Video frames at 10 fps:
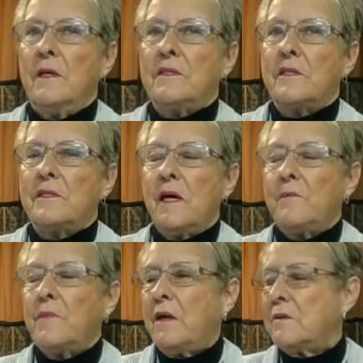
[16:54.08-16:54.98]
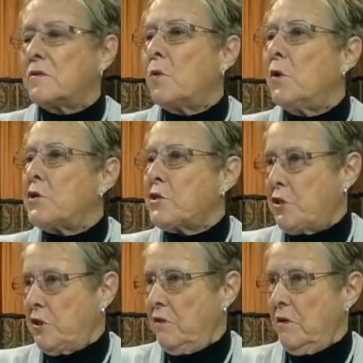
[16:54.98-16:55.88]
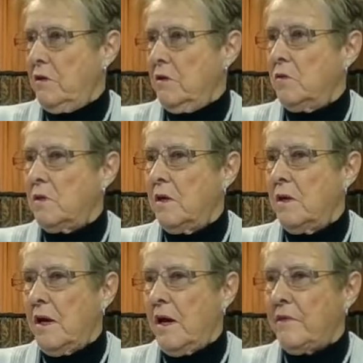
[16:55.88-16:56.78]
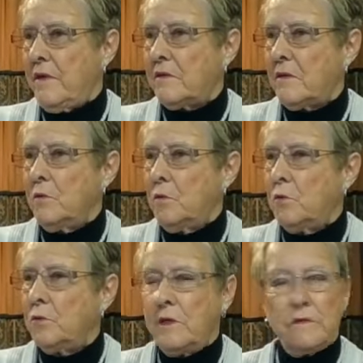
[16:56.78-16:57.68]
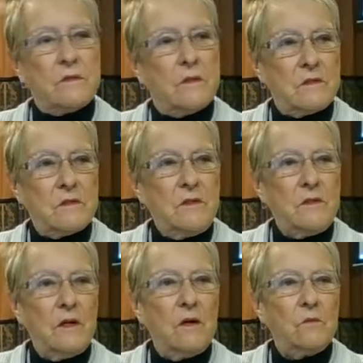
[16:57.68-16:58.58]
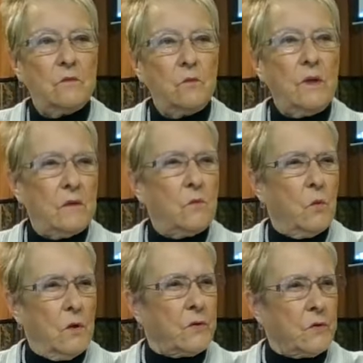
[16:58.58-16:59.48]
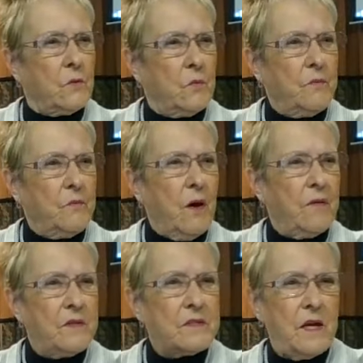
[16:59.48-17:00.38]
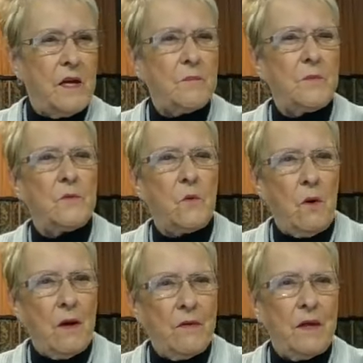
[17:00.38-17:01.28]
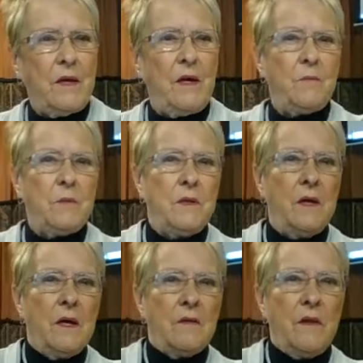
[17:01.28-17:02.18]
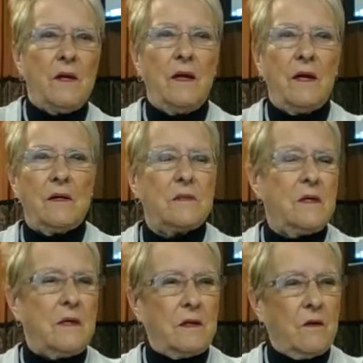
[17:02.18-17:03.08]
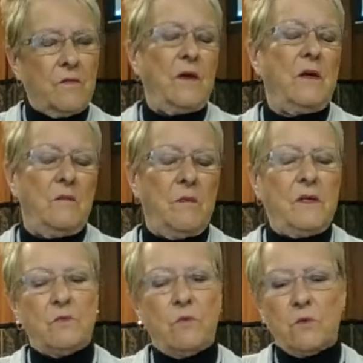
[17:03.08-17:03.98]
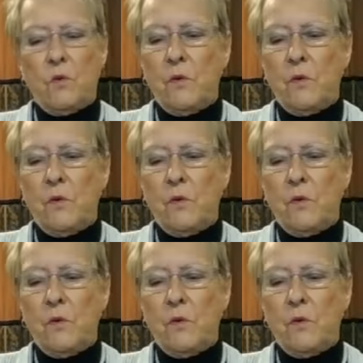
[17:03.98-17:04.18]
it's the same thing as questioning the Lord. I think the Lord gives us, you know, we can wonder why this happened or why that happened. That, like I said, I don't think it means we're